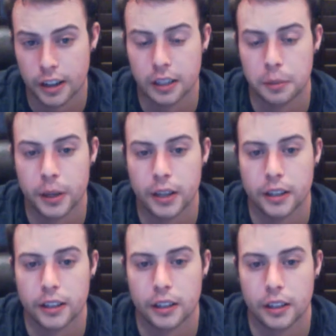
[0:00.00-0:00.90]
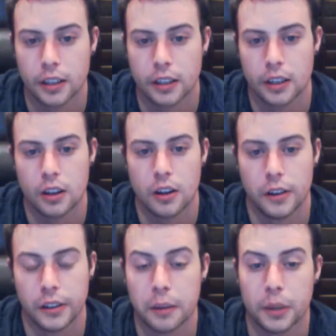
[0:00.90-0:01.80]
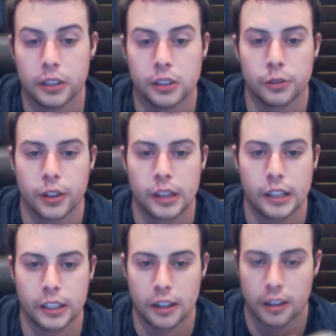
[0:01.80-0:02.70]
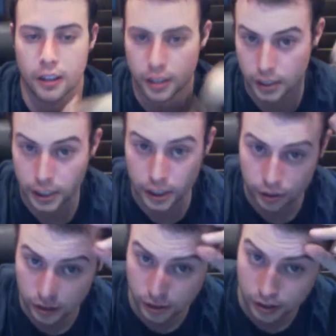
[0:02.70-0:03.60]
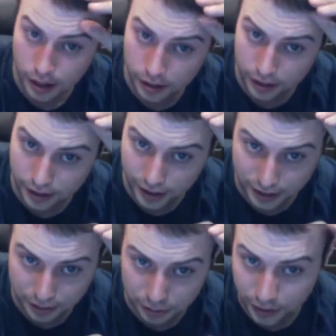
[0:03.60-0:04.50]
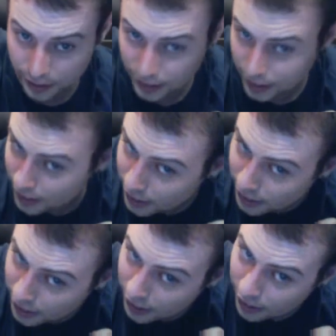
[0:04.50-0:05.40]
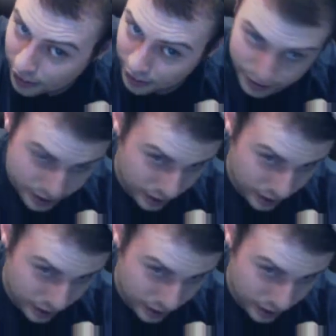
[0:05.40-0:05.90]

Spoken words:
I didn't pay all that money for thinning hair, I didn't, that's